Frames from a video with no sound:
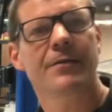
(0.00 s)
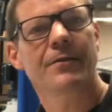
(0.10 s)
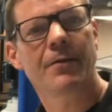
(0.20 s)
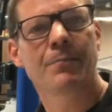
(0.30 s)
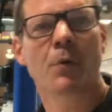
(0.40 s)

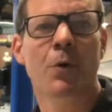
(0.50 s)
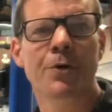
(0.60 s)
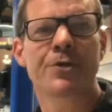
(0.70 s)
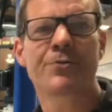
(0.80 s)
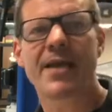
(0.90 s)
The more
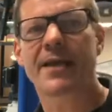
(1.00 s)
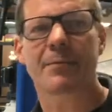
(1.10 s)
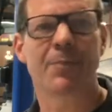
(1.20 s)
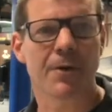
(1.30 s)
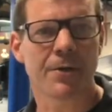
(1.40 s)
you take
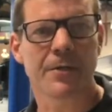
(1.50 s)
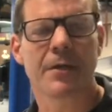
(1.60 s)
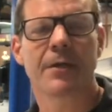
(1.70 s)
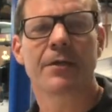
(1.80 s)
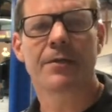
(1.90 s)
apart,
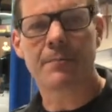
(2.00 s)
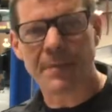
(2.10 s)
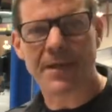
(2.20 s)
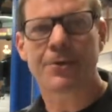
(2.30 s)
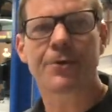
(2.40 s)
the
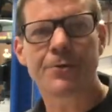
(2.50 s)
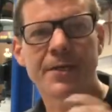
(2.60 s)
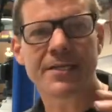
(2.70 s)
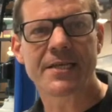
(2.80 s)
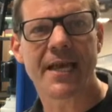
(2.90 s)
better you
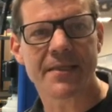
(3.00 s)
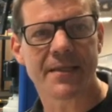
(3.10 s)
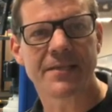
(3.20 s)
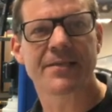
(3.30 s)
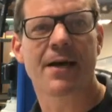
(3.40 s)
can get
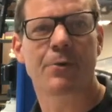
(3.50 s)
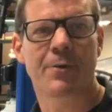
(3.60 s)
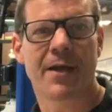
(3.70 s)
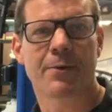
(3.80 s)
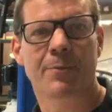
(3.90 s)
things out
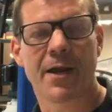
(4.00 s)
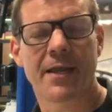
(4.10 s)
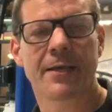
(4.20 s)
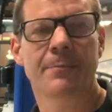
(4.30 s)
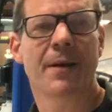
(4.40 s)
without
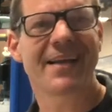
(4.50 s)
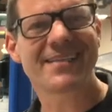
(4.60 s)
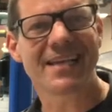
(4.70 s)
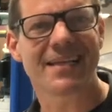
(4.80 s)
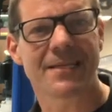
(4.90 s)
breaking them. I
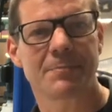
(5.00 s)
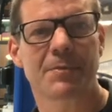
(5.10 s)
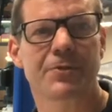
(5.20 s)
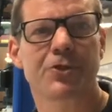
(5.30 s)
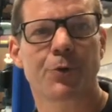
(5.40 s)
take a couple
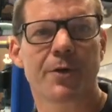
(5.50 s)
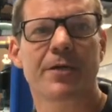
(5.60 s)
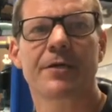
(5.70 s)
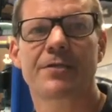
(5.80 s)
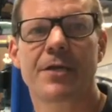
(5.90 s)
of
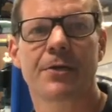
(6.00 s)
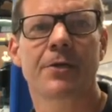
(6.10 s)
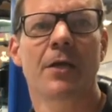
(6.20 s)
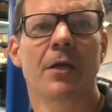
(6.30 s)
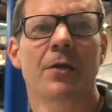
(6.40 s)
shortcuts
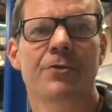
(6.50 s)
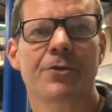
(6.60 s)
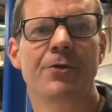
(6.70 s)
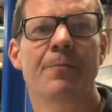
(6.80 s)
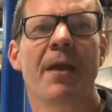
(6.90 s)
here. So
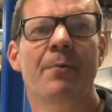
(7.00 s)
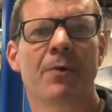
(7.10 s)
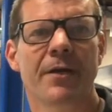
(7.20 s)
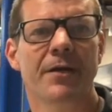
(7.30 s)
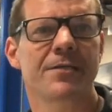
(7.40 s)
you may
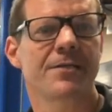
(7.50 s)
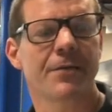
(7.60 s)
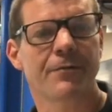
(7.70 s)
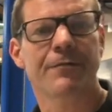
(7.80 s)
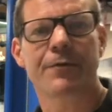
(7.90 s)
want to
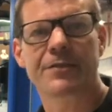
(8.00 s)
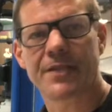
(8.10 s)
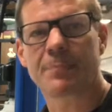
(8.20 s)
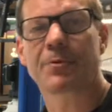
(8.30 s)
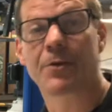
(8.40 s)
consider, for
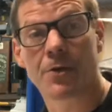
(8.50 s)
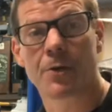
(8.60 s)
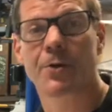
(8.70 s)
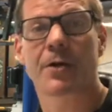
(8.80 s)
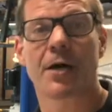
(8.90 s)
example, the
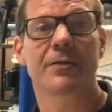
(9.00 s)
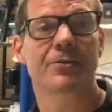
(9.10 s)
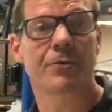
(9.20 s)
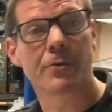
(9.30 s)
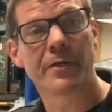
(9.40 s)
lower
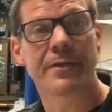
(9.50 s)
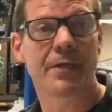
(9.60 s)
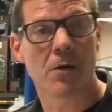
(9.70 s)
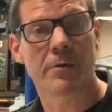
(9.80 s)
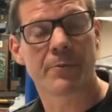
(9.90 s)
console and the
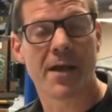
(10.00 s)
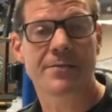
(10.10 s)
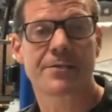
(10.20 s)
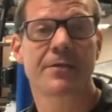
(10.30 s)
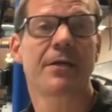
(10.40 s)
armrest.
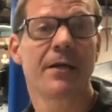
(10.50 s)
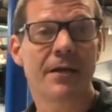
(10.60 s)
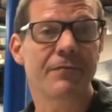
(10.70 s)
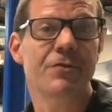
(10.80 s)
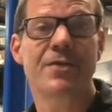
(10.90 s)

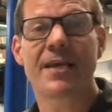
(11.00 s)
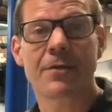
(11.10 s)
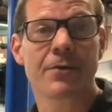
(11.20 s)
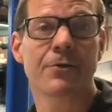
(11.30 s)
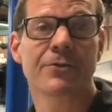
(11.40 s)
If you take
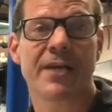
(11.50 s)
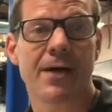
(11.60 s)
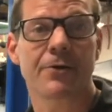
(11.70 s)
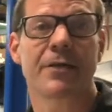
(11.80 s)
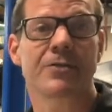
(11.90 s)
those
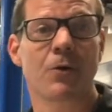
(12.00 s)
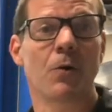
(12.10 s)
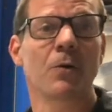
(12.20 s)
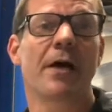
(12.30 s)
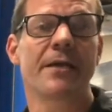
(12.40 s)
out, it's a whole
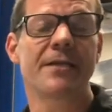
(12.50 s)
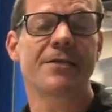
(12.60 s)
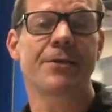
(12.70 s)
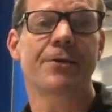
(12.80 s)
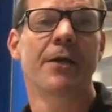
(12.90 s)
lot
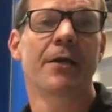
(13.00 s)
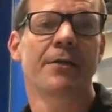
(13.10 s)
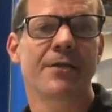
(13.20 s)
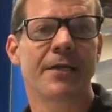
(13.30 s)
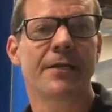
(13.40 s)
easier
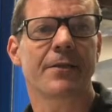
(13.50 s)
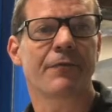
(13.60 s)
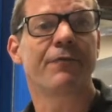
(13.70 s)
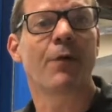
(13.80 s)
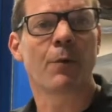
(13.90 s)
to get the
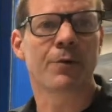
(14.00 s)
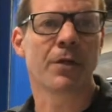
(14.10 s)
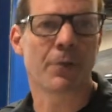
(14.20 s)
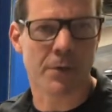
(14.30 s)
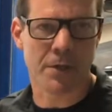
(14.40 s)
forward
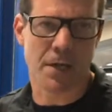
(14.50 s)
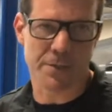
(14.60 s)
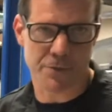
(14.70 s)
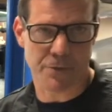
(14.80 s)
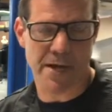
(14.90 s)
lower
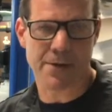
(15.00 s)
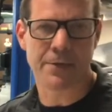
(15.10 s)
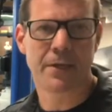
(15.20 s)
console out.